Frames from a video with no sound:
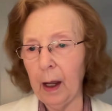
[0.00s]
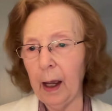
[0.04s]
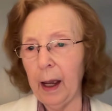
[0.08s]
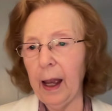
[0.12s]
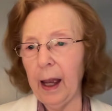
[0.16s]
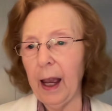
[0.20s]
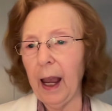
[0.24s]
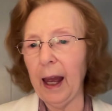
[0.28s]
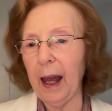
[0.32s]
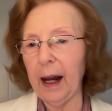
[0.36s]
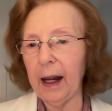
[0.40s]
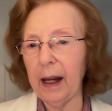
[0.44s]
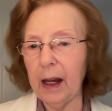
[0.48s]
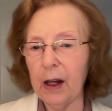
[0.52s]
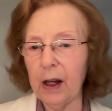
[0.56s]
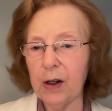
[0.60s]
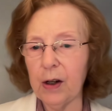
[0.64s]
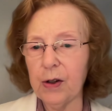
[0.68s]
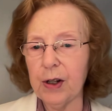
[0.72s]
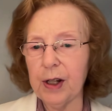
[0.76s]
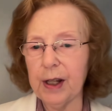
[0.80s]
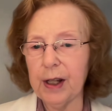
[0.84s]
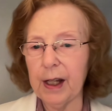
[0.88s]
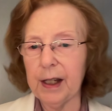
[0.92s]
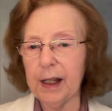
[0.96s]
And
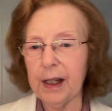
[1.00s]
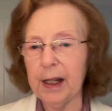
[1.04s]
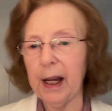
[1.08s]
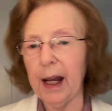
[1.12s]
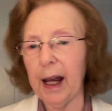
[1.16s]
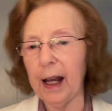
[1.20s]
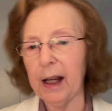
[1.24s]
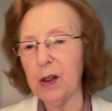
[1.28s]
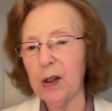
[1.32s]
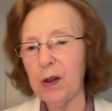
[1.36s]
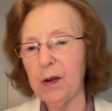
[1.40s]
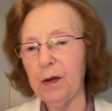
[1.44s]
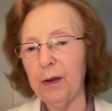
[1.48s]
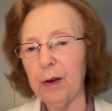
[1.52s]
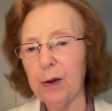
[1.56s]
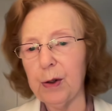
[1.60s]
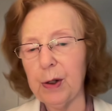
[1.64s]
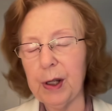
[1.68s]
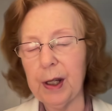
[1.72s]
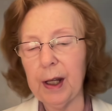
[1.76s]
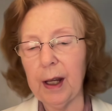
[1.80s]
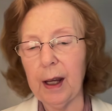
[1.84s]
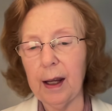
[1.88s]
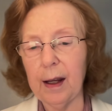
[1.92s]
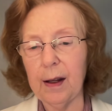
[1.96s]
here's the text, 1
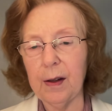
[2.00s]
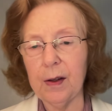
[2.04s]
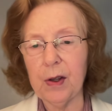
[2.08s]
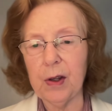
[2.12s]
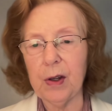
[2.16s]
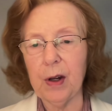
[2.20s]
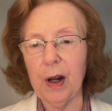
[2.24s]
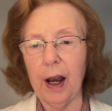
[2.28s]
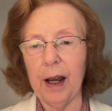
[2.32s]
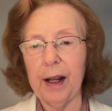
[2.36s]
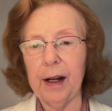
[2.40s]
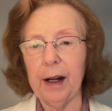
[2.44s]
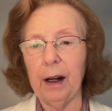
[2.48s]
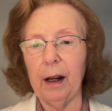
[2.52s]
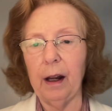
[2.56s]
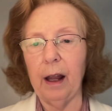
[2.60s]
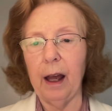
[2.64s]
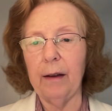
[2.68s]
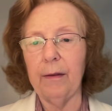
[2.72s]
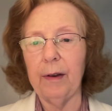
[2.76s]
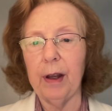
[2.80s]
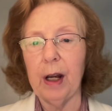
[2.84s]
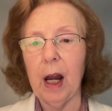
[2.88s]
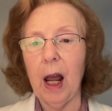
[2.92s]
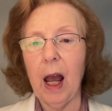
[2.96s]
Kings
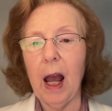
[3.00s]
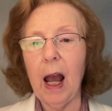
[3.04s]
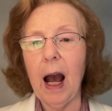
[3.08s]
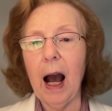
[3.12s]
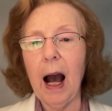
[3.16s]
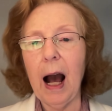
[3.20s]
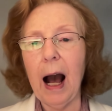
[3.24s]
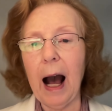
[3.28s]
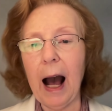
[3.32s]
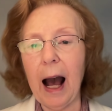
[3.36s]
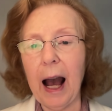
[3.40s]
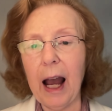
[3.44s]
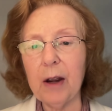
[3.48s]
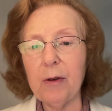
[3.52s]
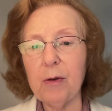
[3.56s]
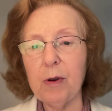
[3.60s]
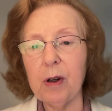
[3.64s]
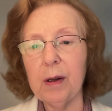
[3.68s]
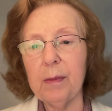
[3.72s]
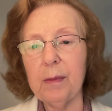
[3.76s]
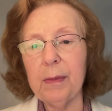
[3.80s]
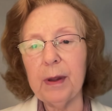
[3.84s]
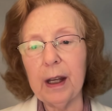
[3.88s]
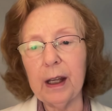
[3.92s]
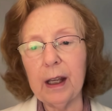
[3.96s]
9:11.
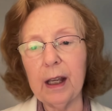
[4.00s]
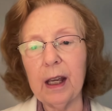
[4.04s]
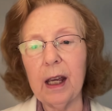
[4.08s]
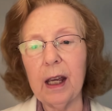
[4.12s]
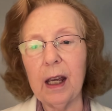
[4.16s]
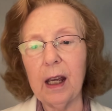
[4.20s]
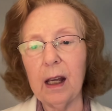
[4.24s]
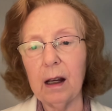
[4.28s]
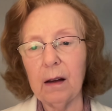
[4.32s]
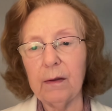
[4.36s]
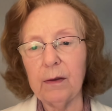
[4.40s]
Hiram, the king of